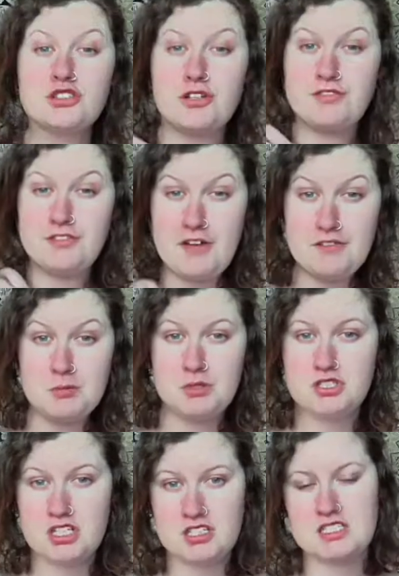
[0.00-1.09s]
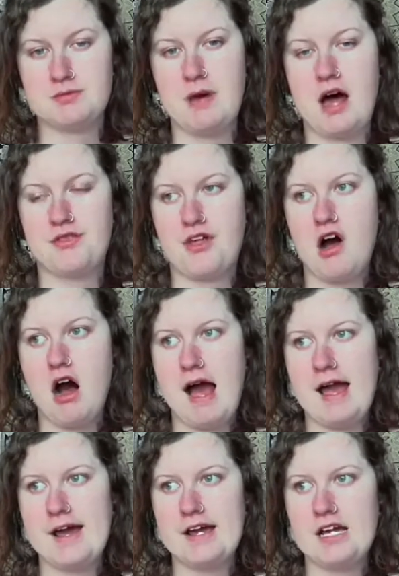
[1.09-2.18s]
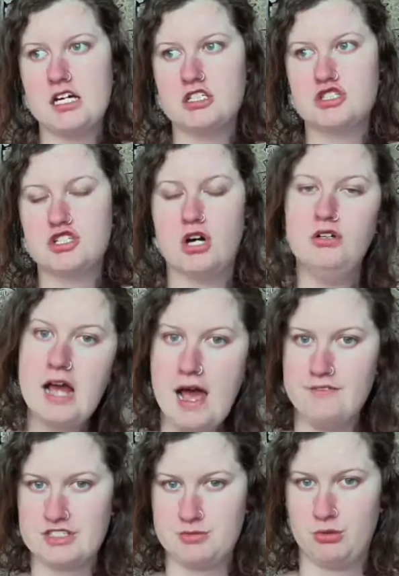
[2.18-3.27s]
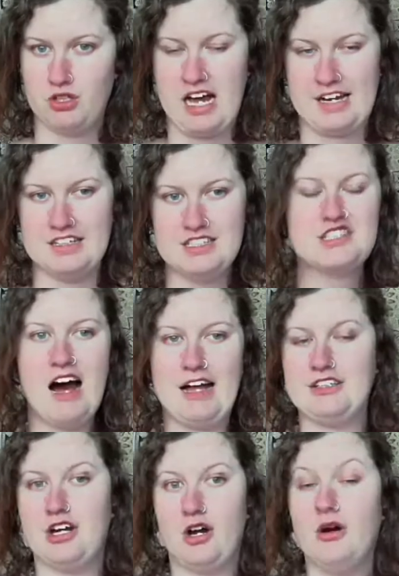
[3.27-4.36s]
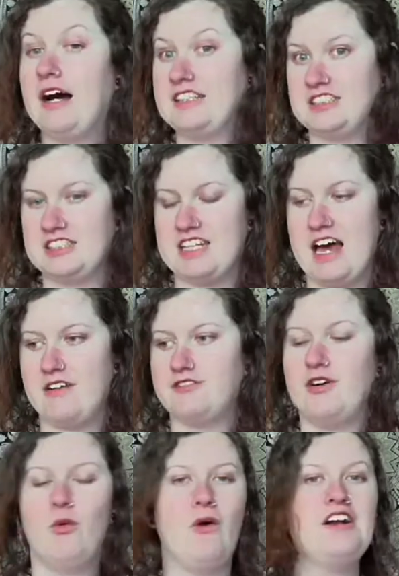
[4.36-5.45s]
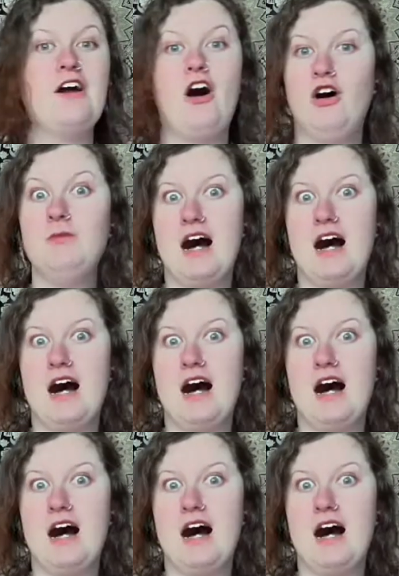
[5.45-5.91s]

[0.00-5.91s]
So for favorite music this month, I don't have a small artist. I know, I did that for one whole